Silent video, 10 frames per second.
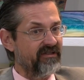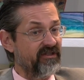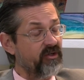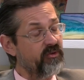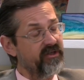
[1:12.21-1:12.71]
It's
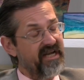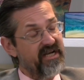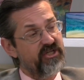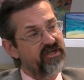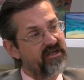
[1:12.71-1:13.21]
the
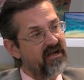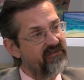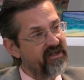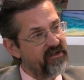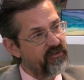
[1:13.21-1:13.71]
creation
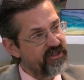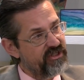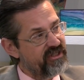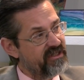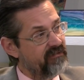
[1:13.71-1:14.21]
of a
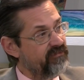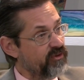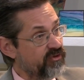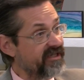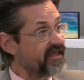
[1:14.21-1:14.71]
Christian
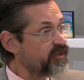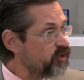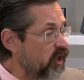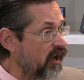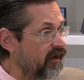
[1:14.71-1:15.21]
music
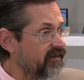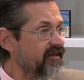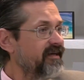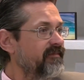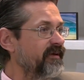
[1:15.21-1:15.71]
song.
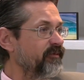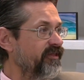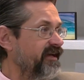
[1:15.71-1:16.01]
People think